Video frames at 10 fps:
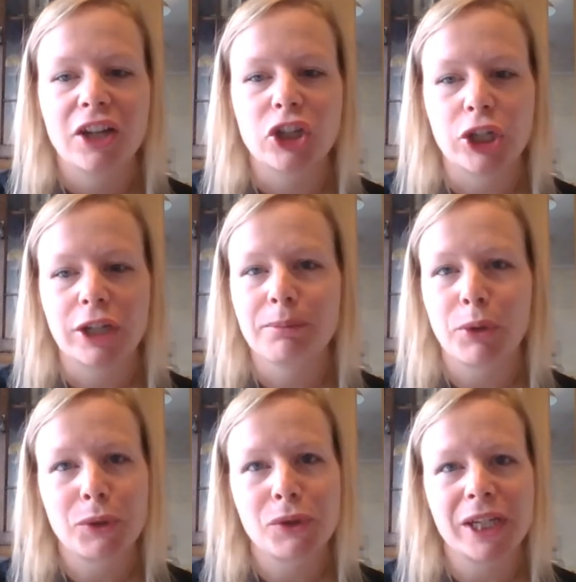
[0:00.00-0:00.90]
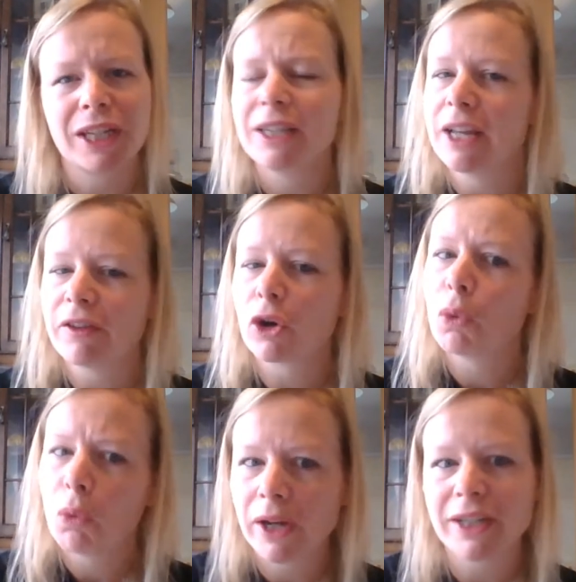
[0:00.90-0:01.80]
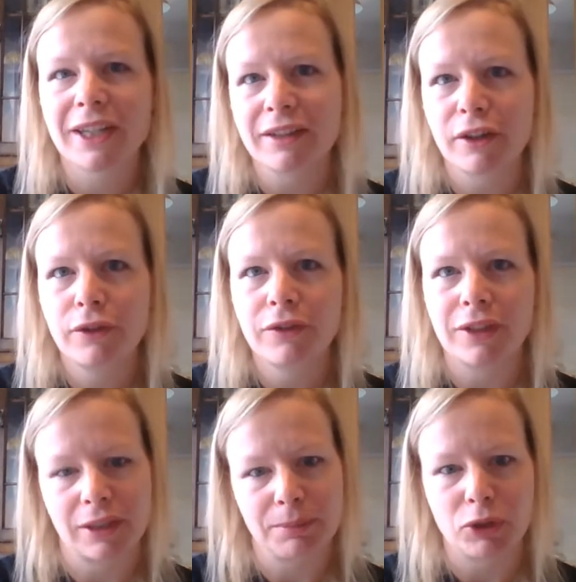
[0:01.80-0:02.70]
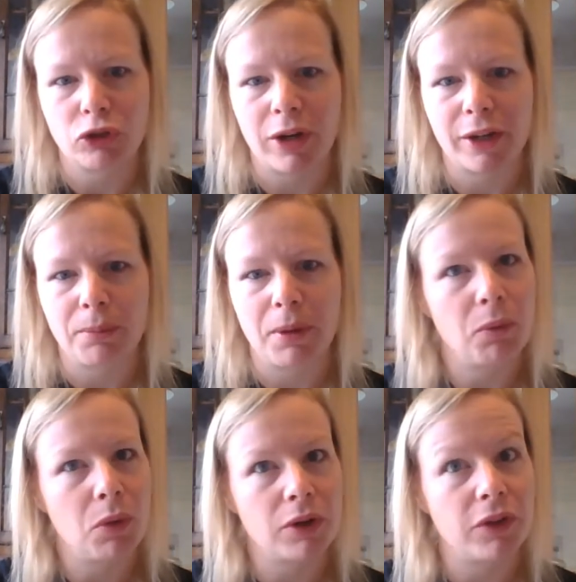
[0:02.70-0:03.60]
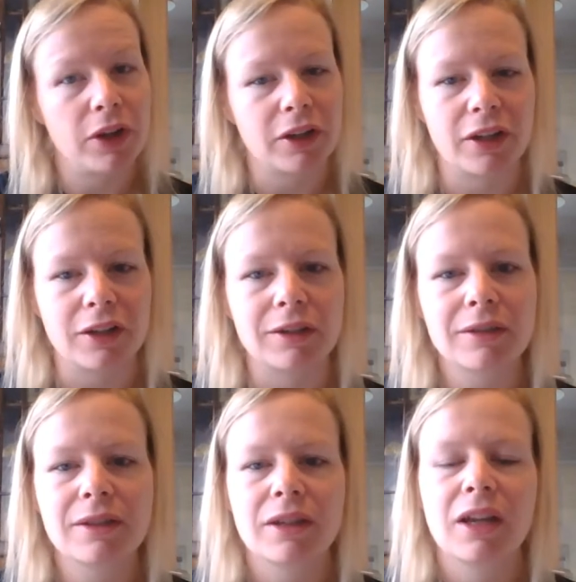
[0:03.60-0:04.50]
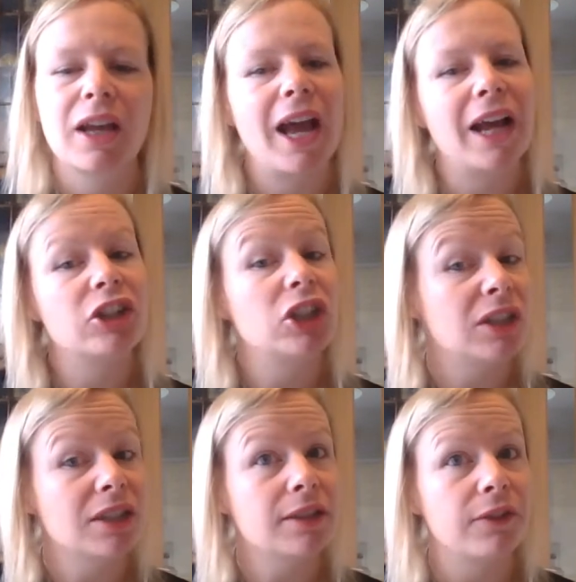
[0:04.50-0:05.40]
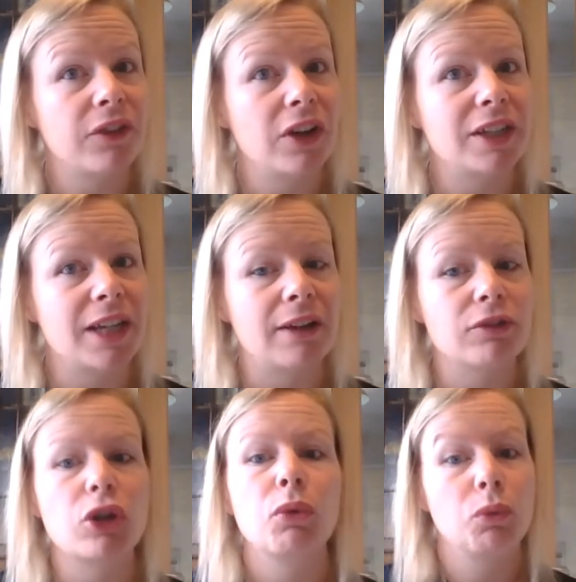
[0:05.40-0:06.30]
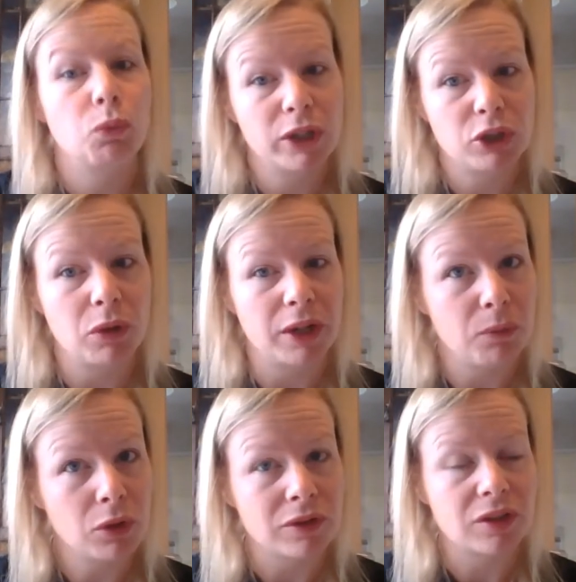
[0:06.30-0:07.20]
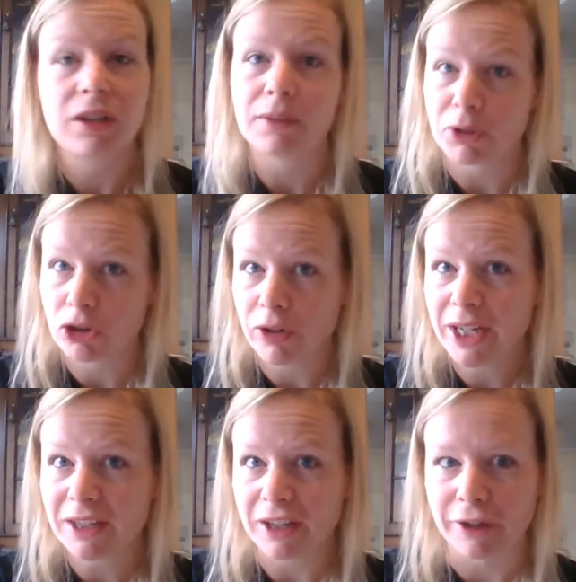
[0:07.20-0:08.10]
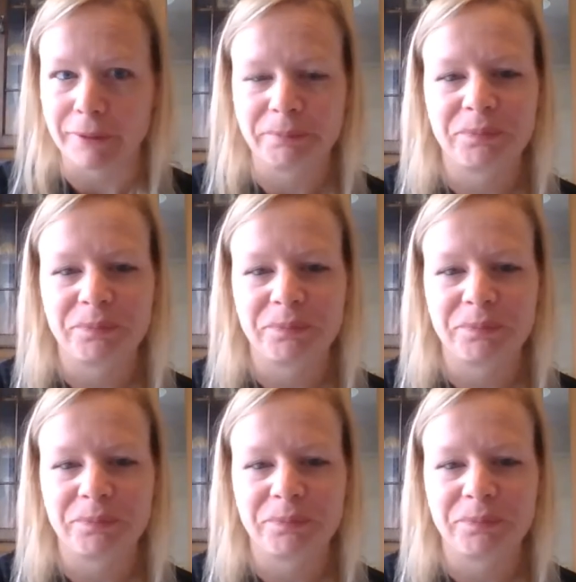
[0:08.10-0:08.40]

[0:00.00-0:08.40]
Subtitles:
Jean Brodie never quite gets over this betrayal by one of her girls, and she doesn't find out which one it was that betrayed her.